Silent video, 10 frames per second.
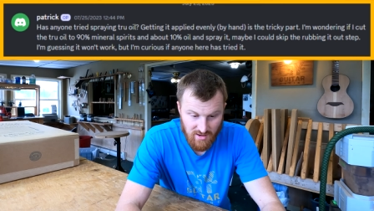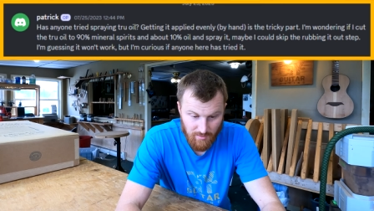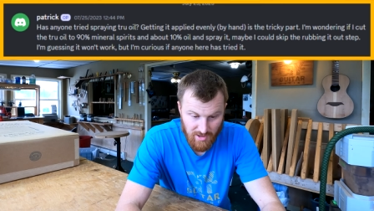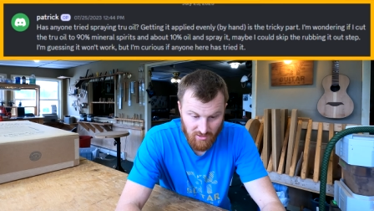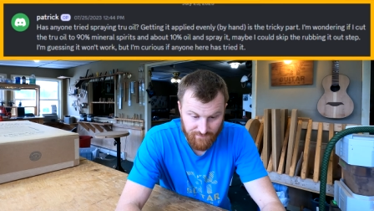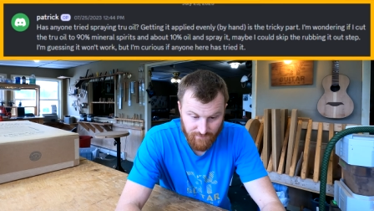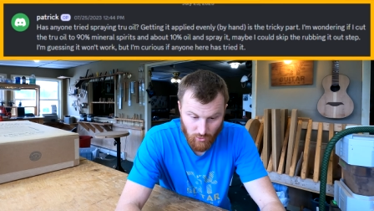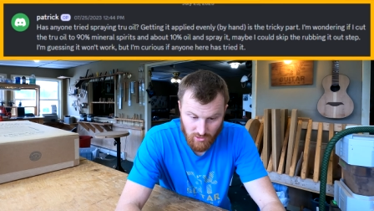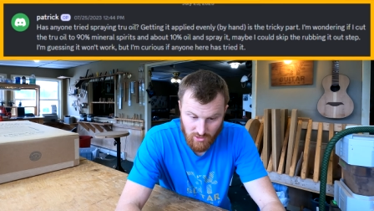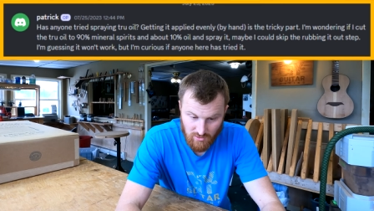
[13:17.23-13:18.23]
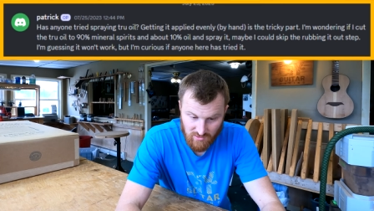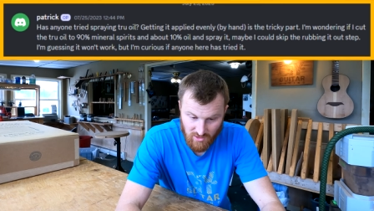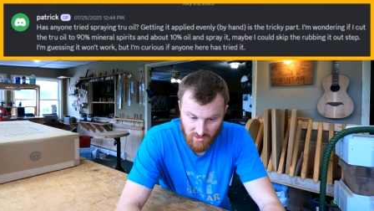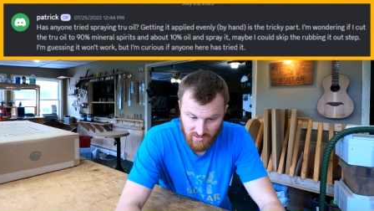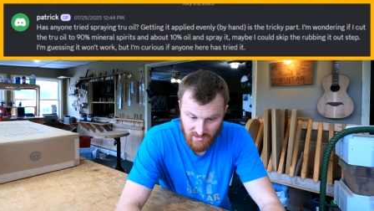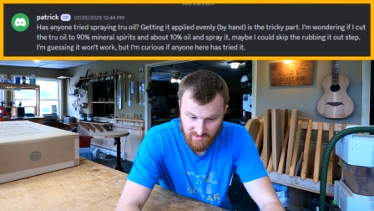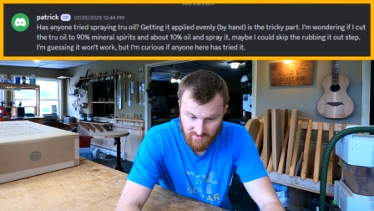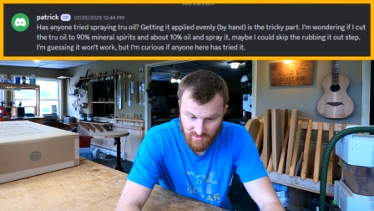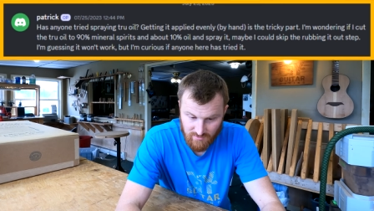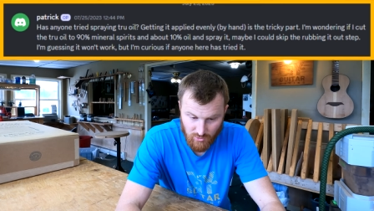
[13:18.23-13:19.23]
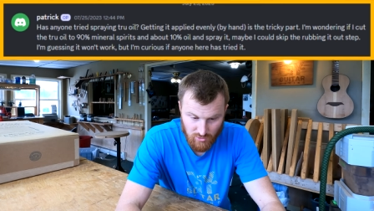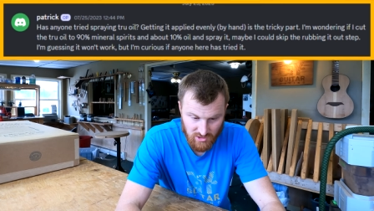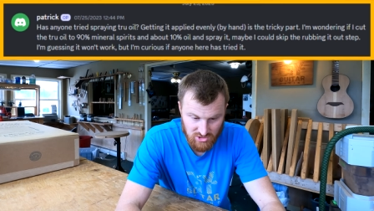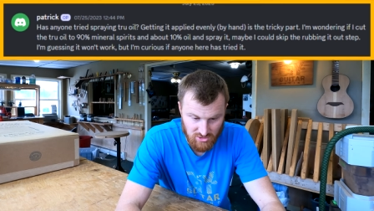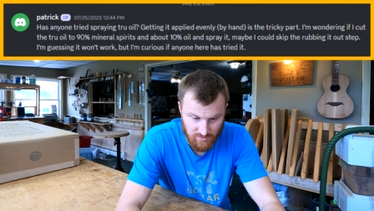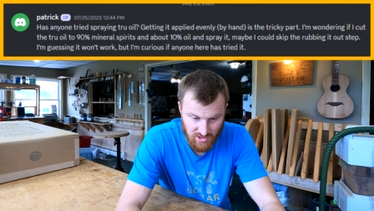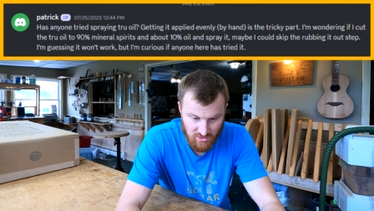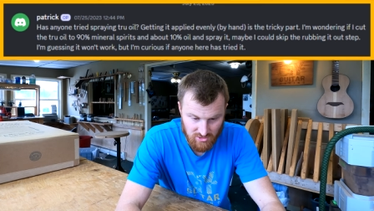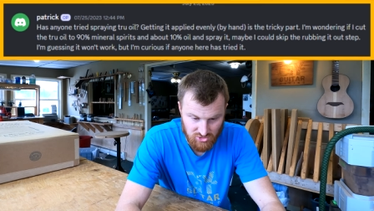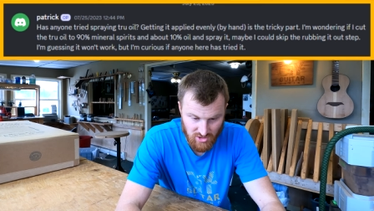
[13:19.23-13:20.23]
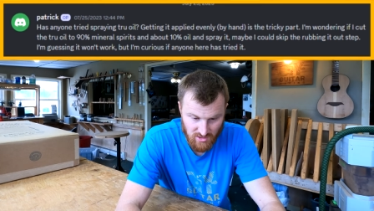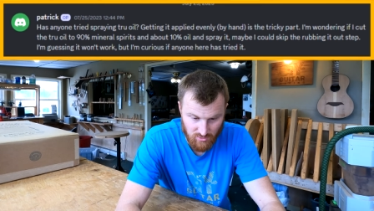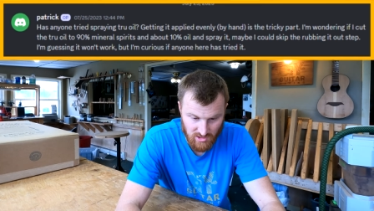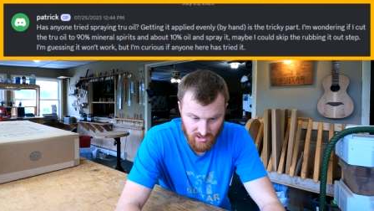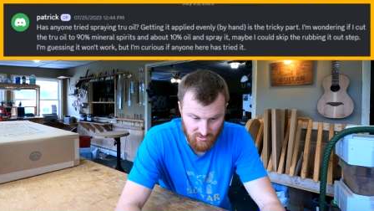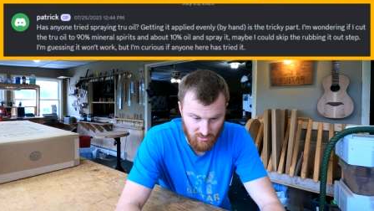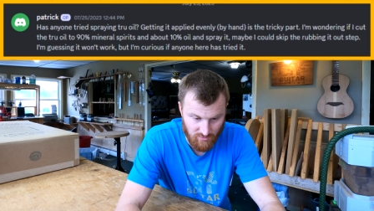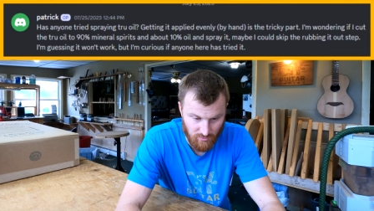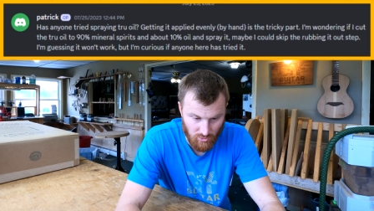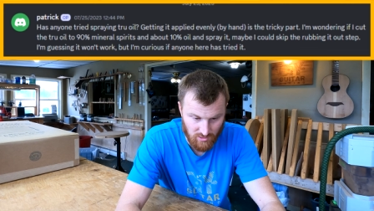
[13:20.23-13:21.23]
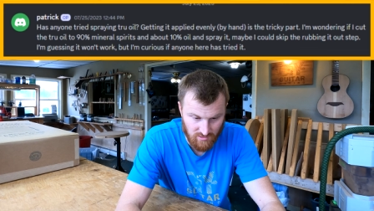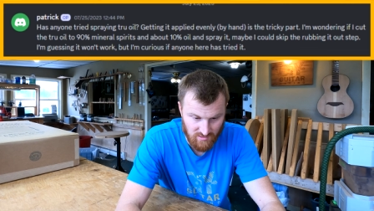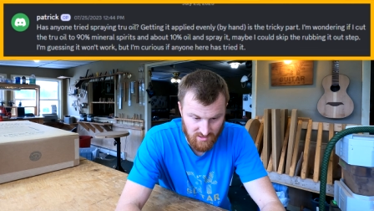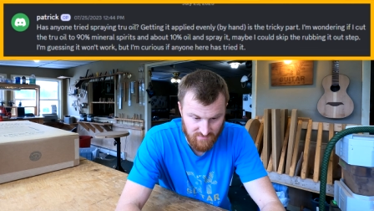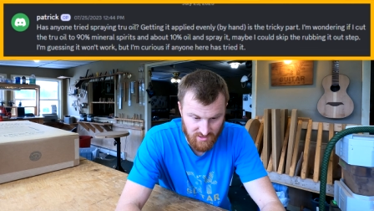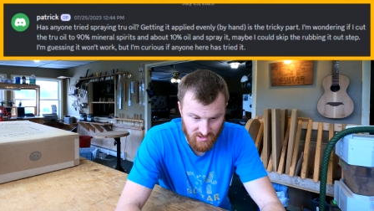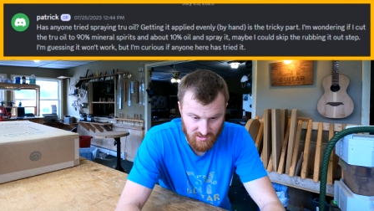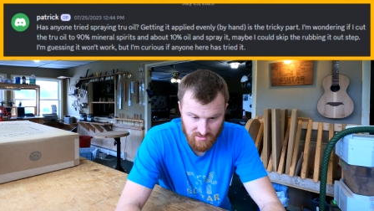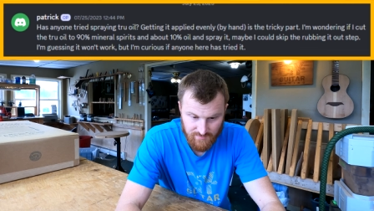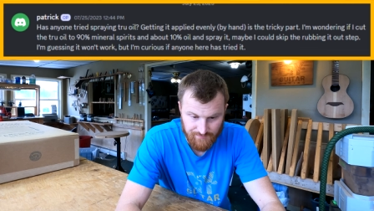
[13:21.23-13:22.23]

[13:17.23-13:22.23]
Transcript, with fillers: About four coats on as of this morning. Should be good and dry when I get home from work this evening.